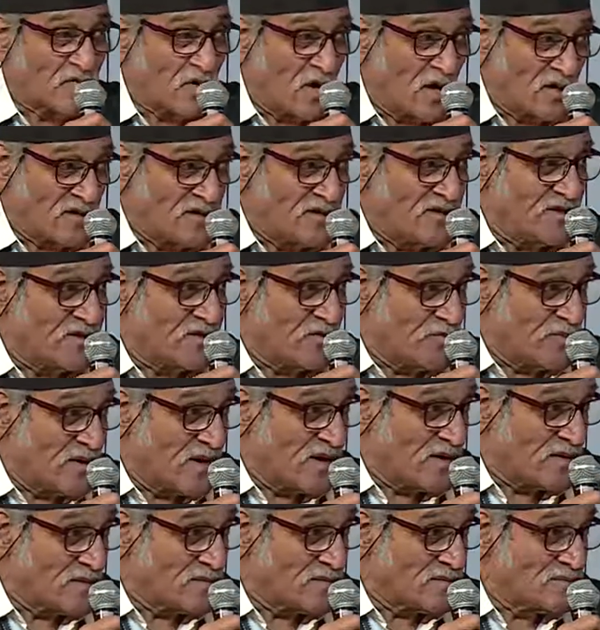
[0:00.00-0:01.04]
cognitive
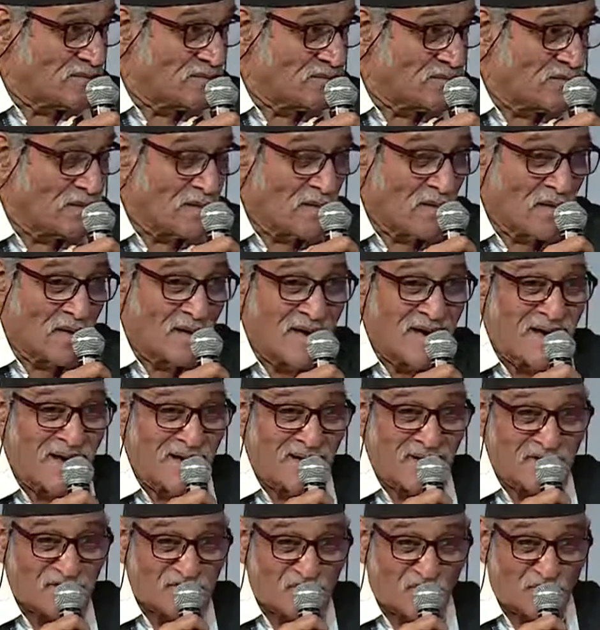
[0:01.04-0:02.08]
brain.
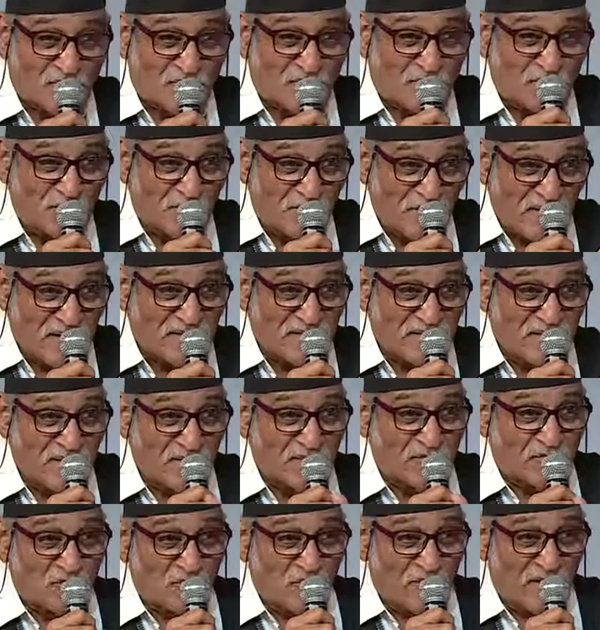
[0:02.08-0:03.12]
So to meet
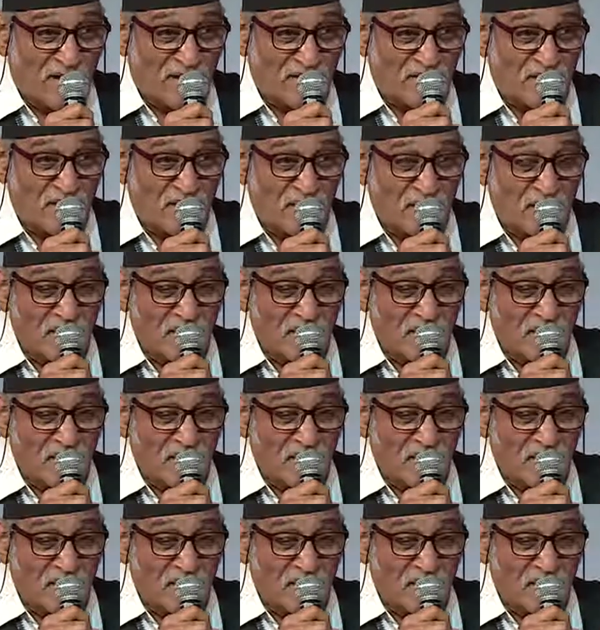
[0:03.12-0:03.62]
them together,